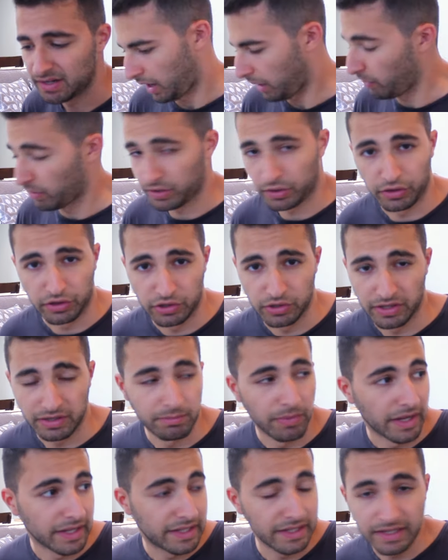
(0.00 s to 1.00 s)
I want to go through like
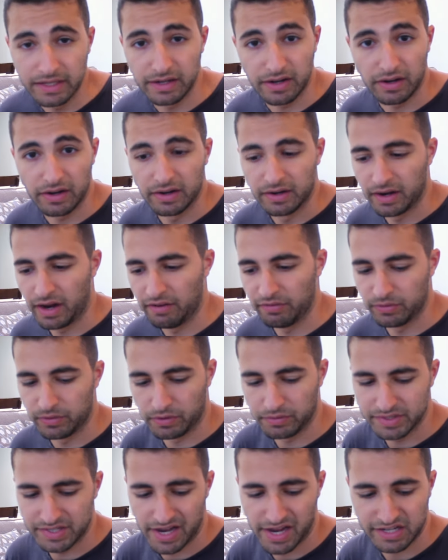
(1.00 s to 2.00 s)
my gear. Everyone
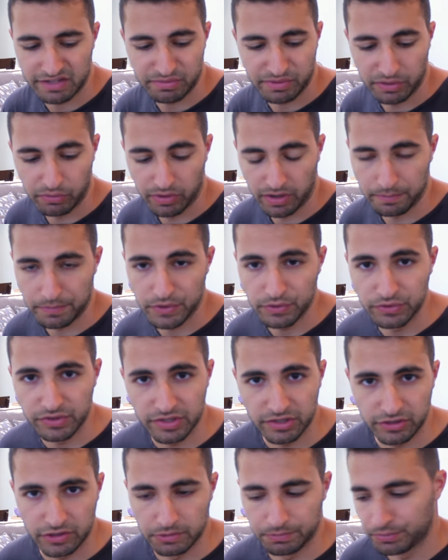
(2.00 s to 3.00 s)
always asks me like what I'm
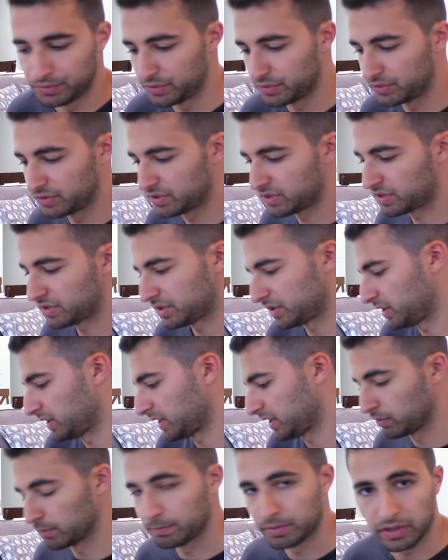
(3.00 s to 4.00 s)
using to produce,
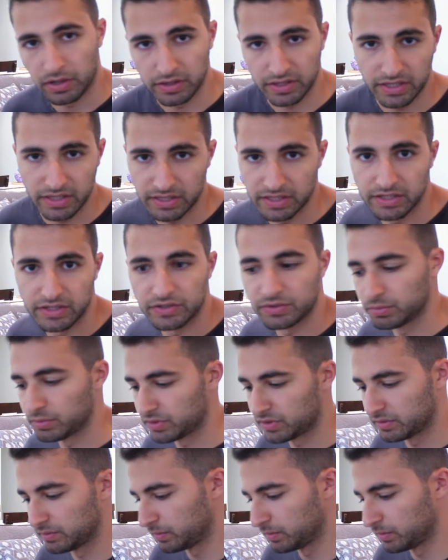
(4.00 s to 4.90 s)
like what plugins, what,